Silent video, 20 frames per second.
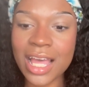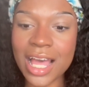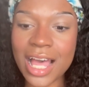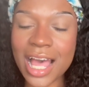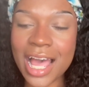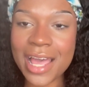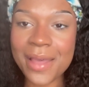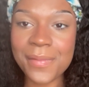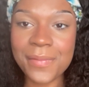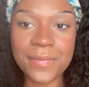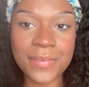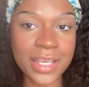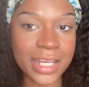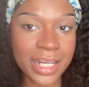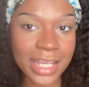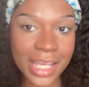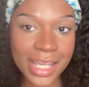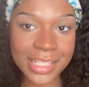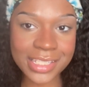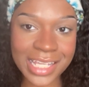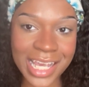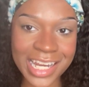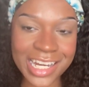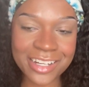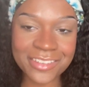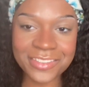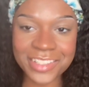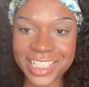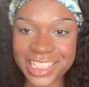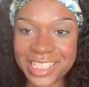I'm very excited
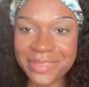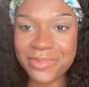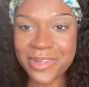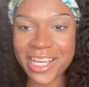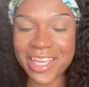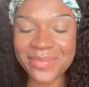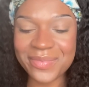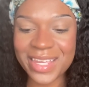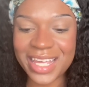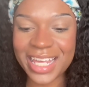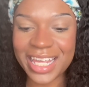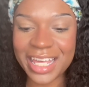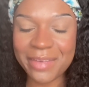for this appointment.